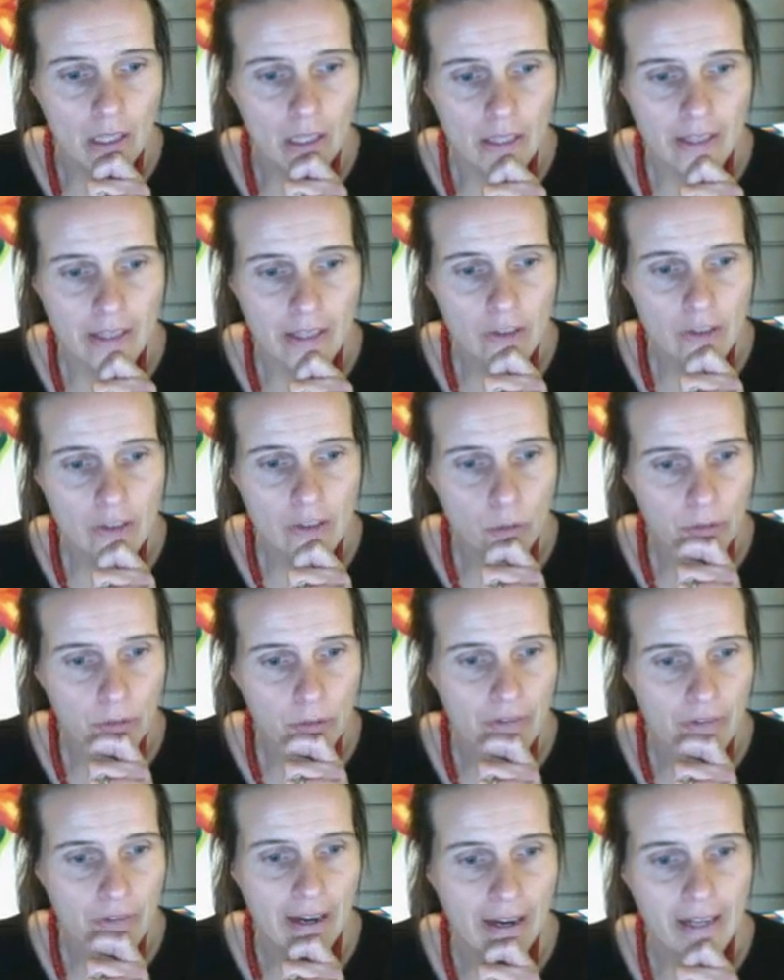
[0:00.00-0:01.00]
Then you'll
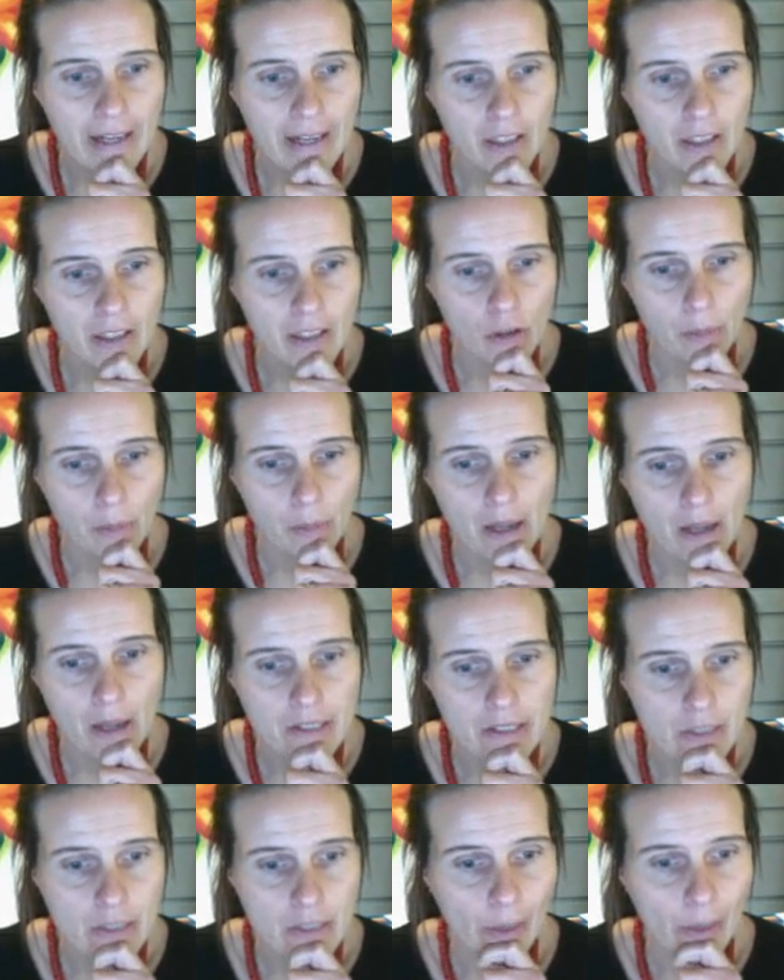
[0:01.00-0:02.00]
provide your
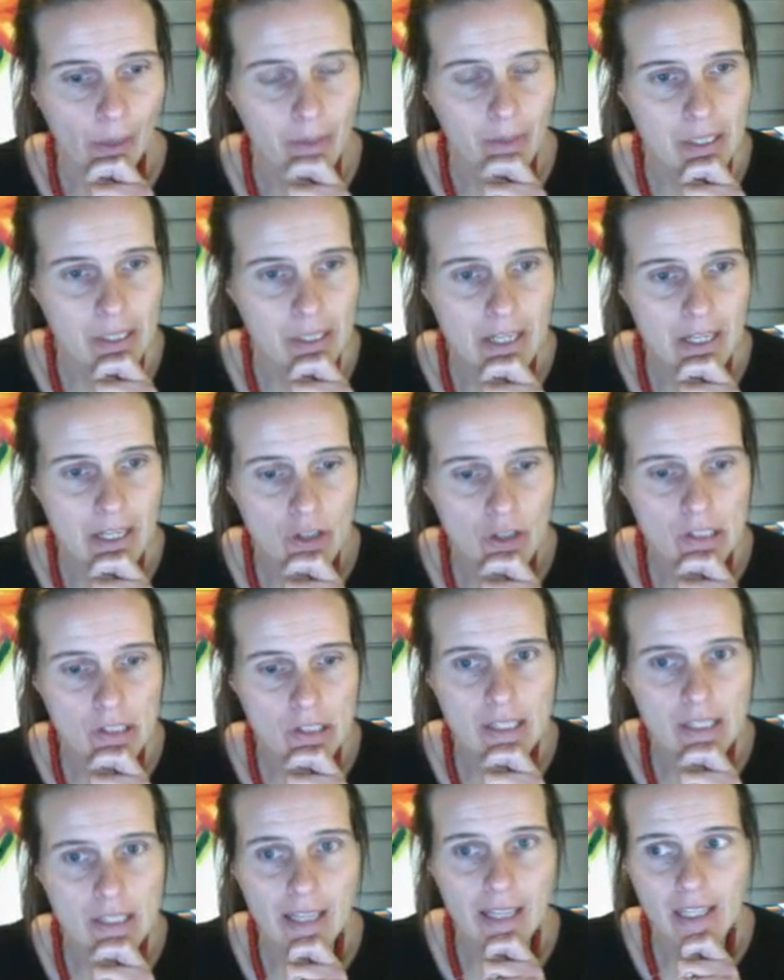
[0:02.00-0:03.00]
policy
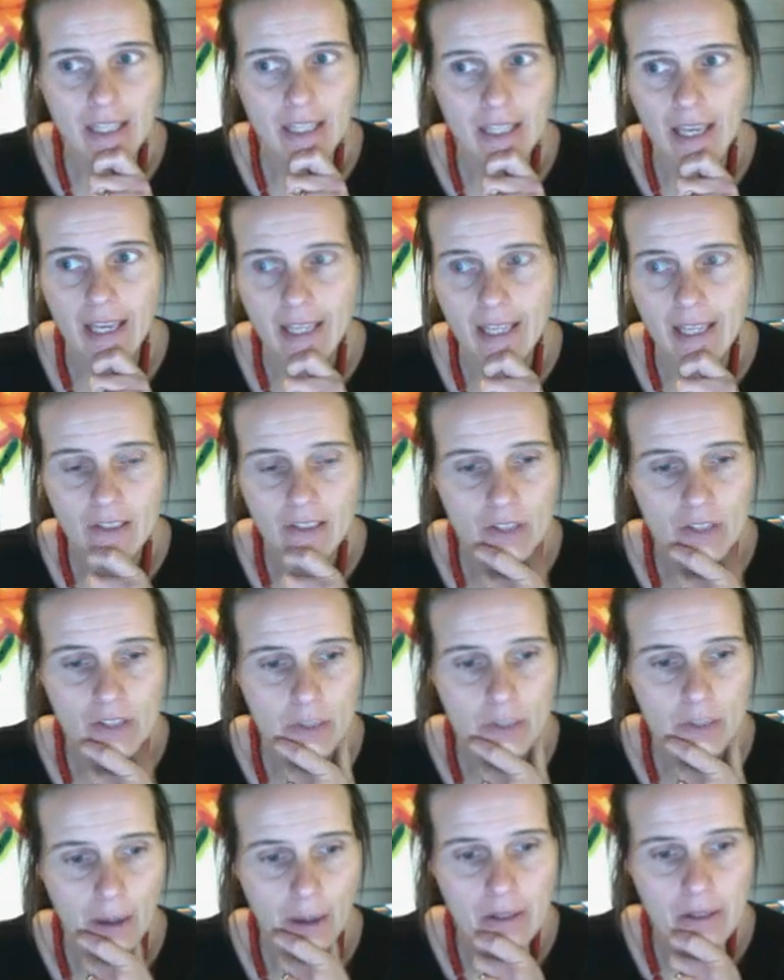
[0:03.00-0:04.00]
recommendations at the end of
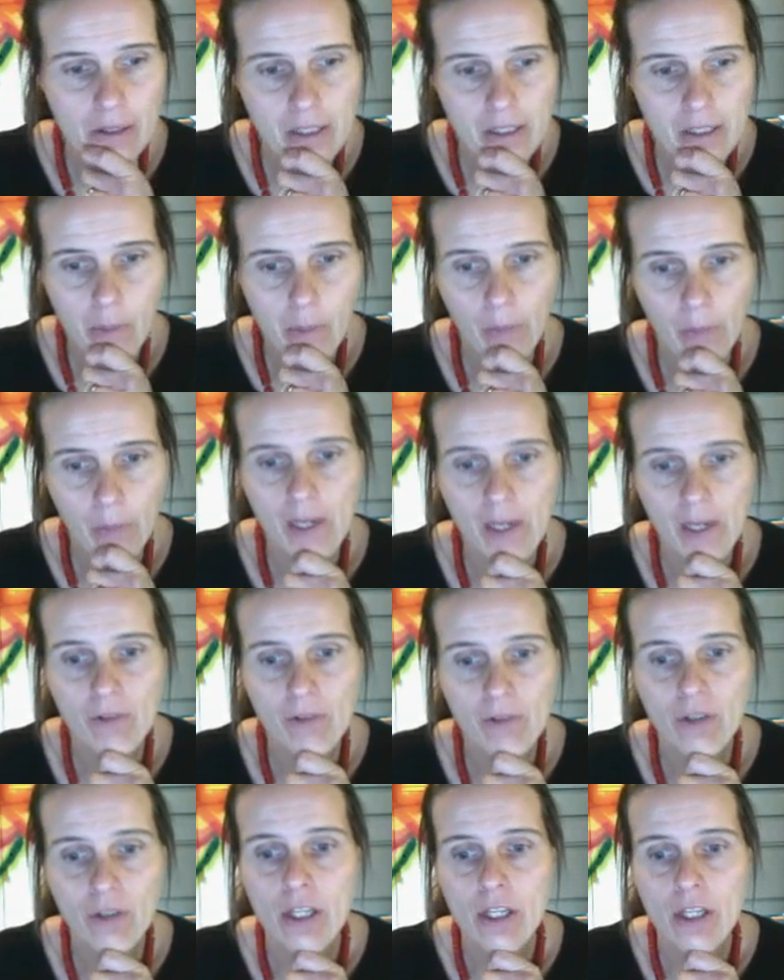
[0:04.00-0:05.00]
this policy
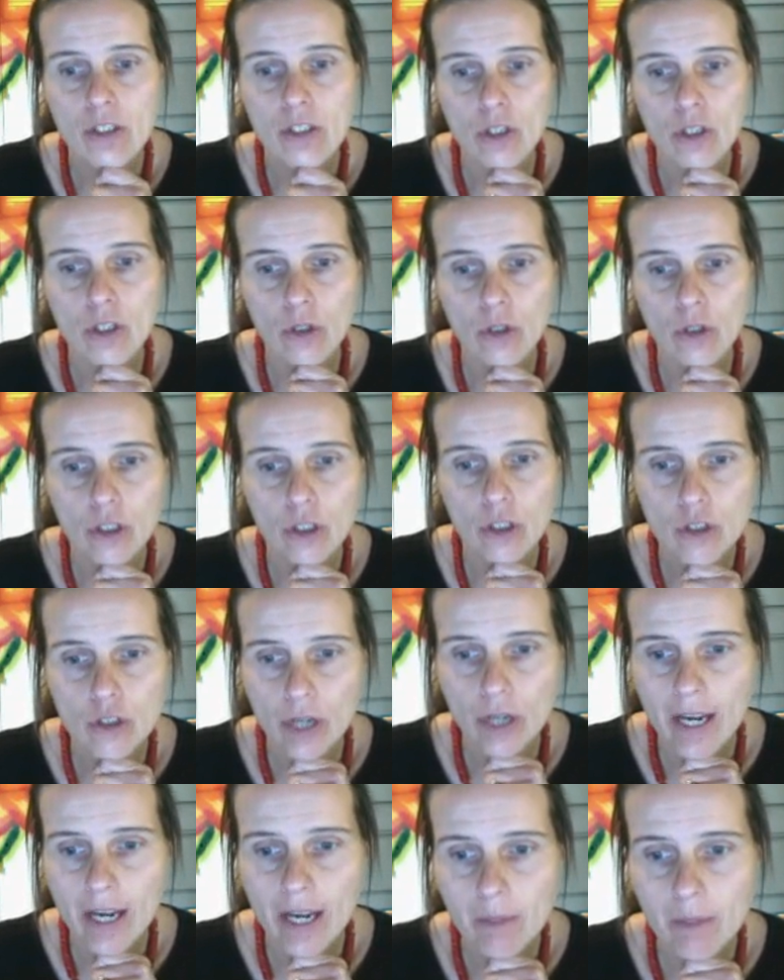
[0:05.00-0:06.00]
brief. So you're going to
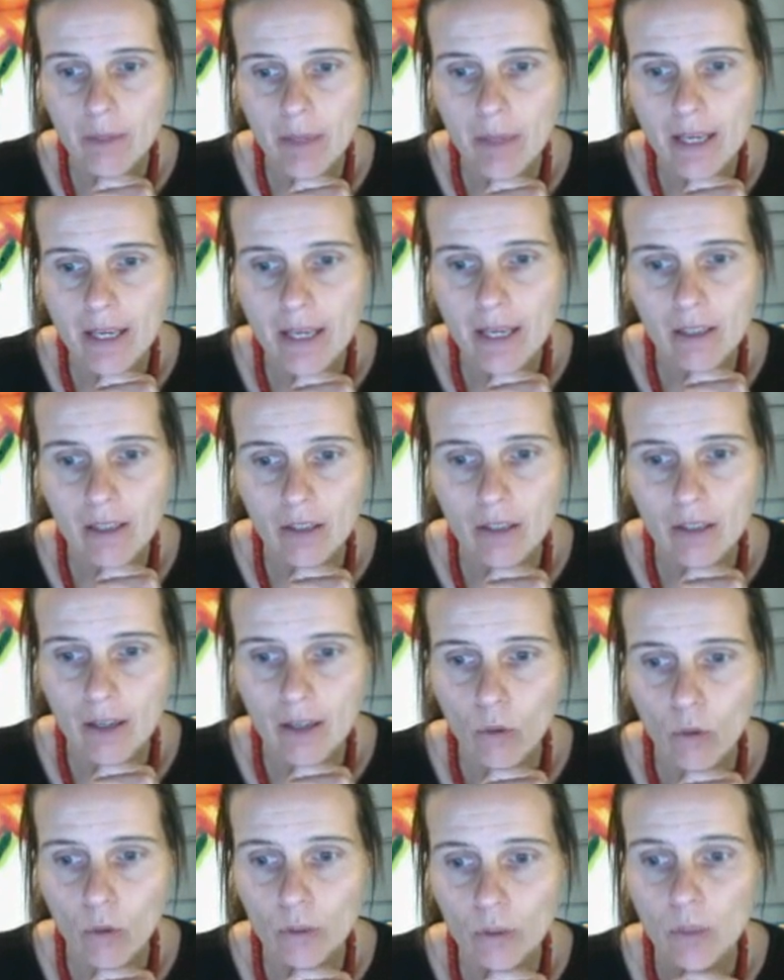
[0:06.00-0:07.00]
try and make
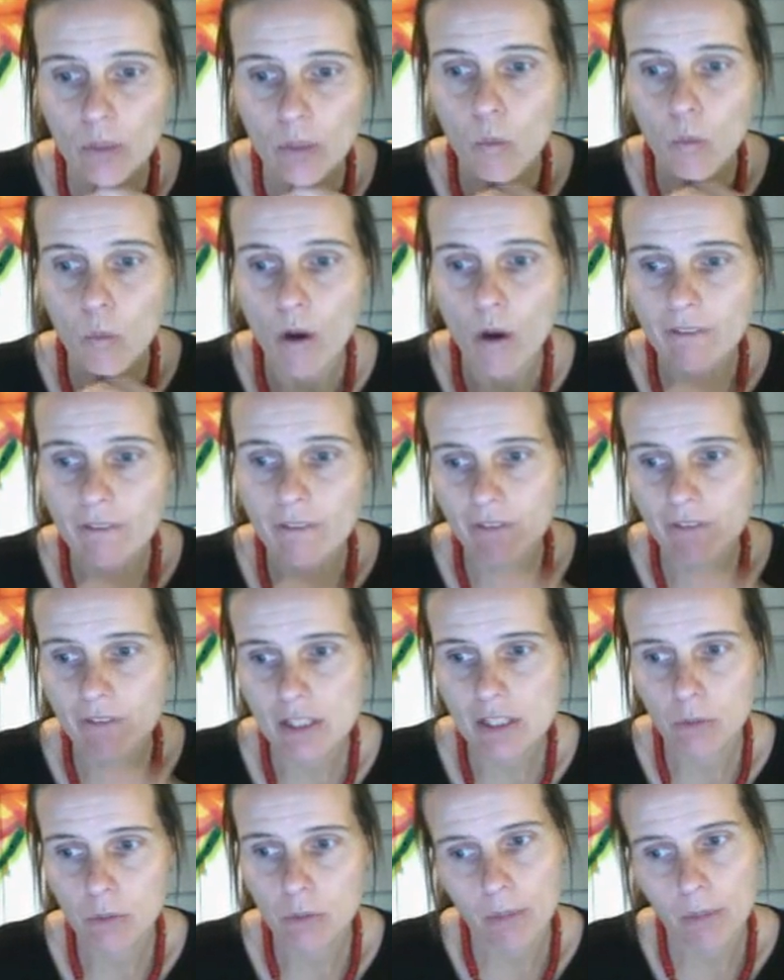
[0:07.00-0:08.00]
only one
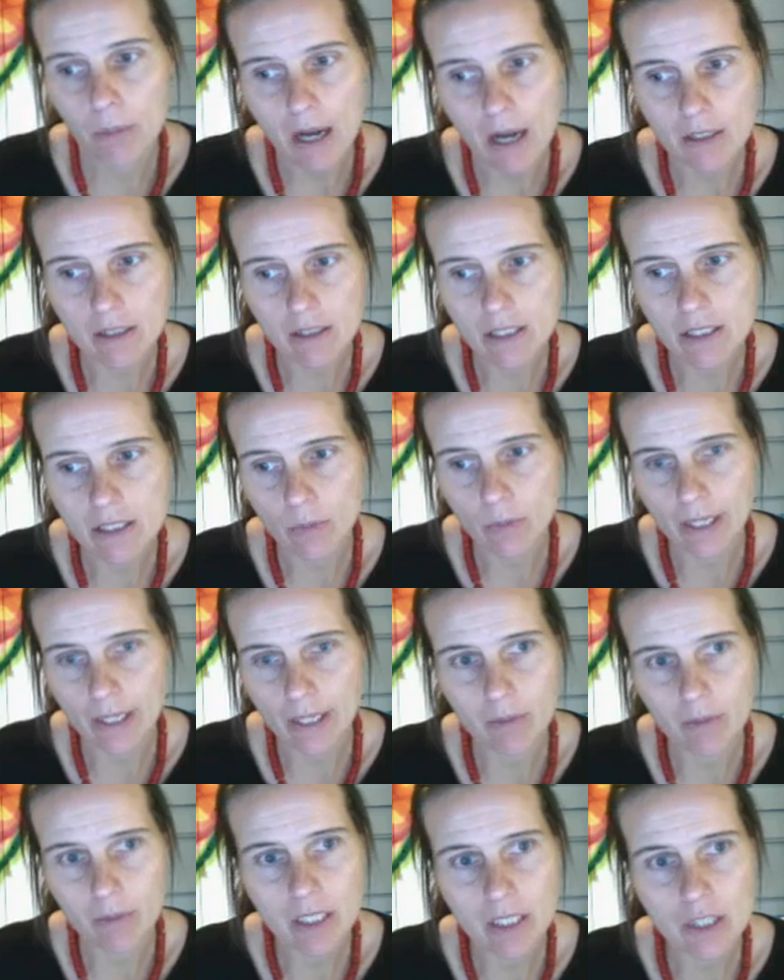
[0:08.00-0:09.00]
feasible policy
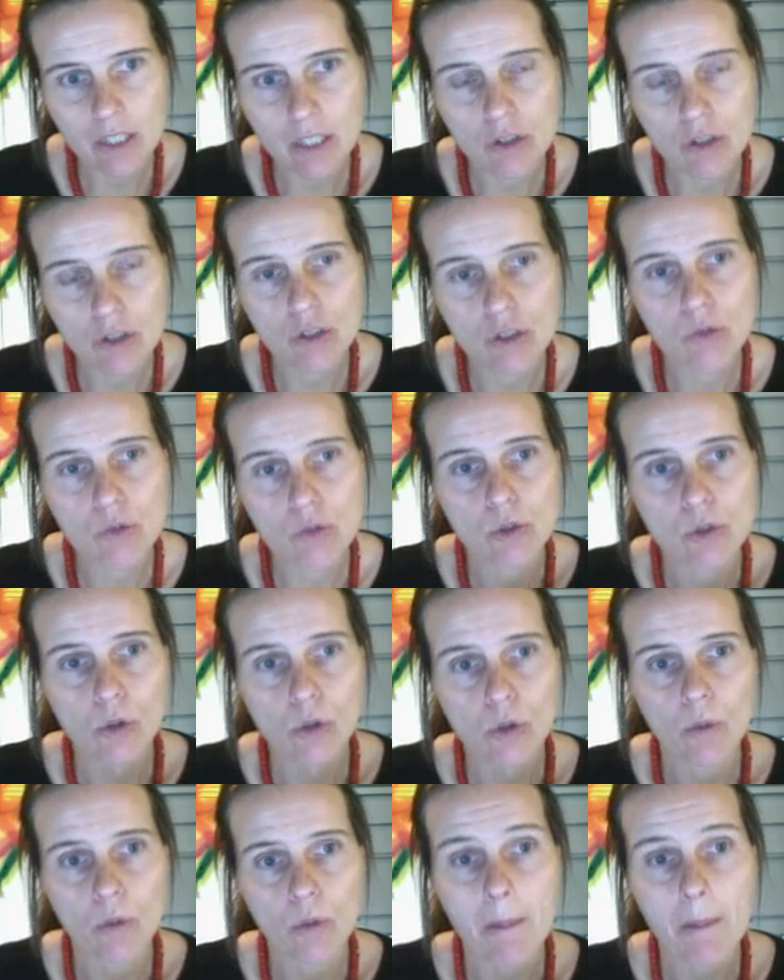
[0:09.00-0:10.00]
recommendation. You
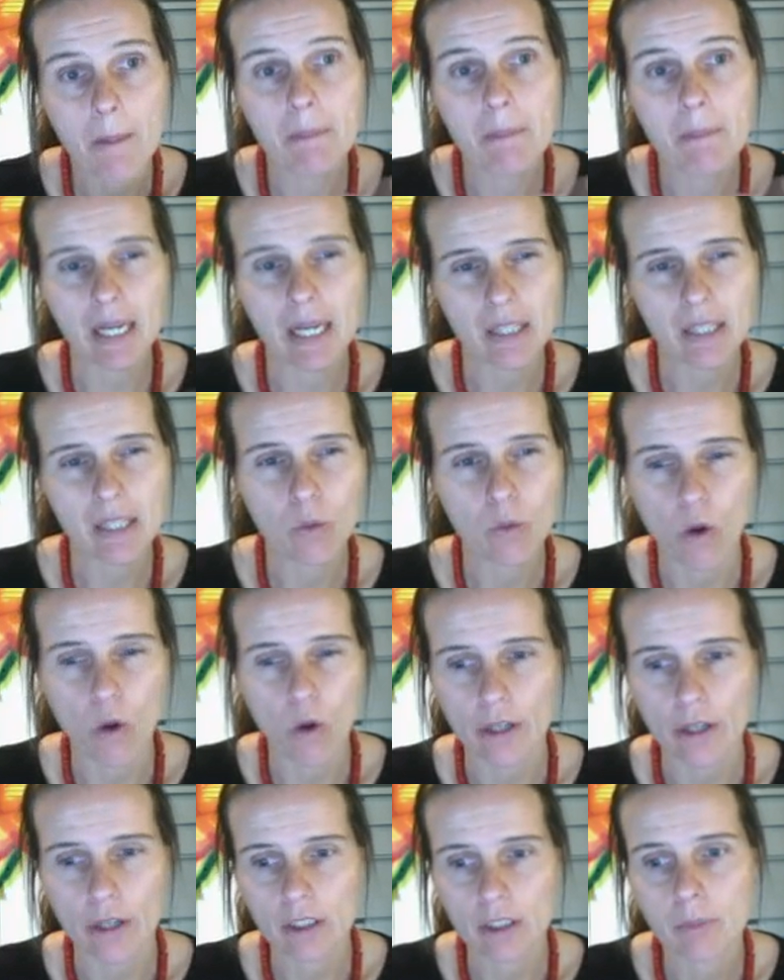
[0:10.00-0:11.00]
don't want to muddy the
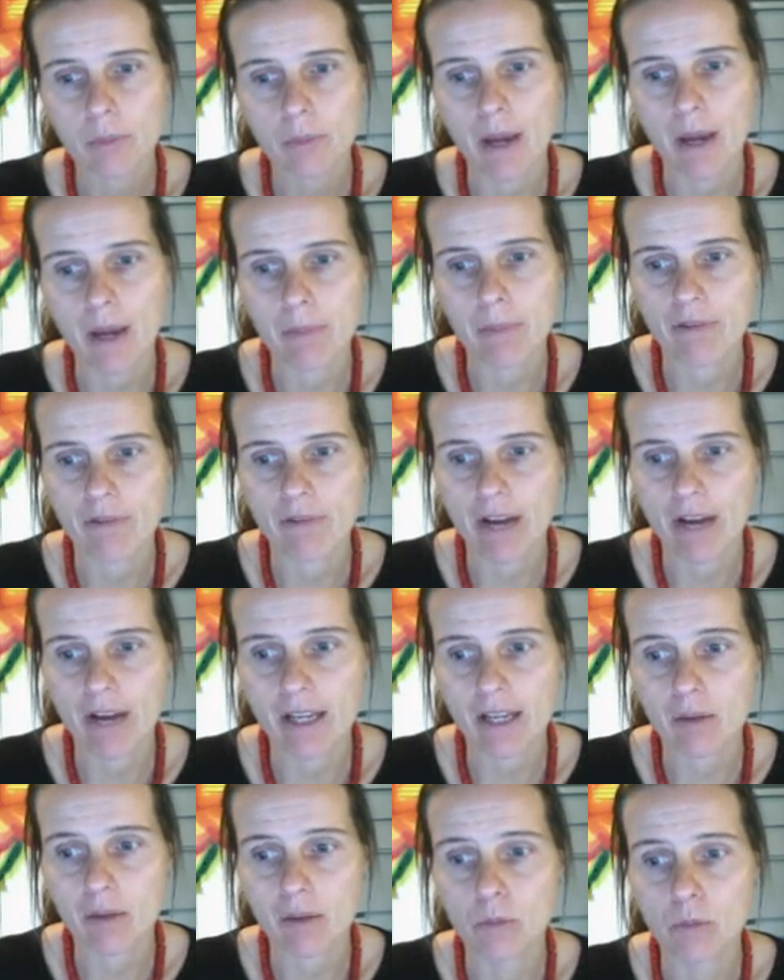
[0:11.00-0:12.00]
water by
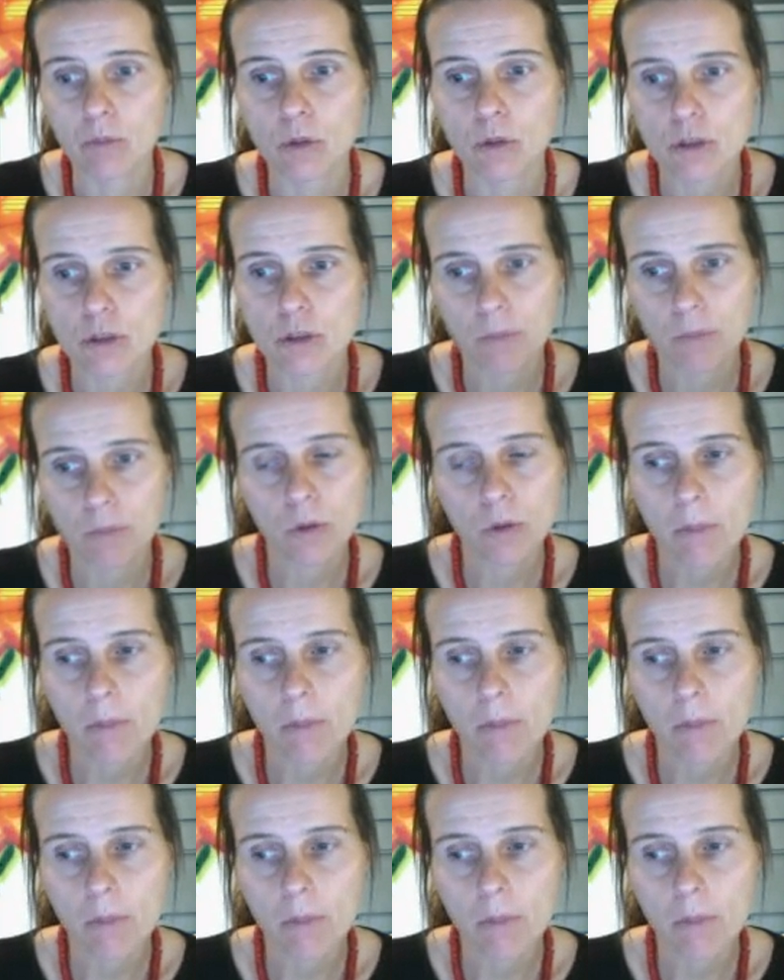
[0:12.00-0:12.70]
providing multiple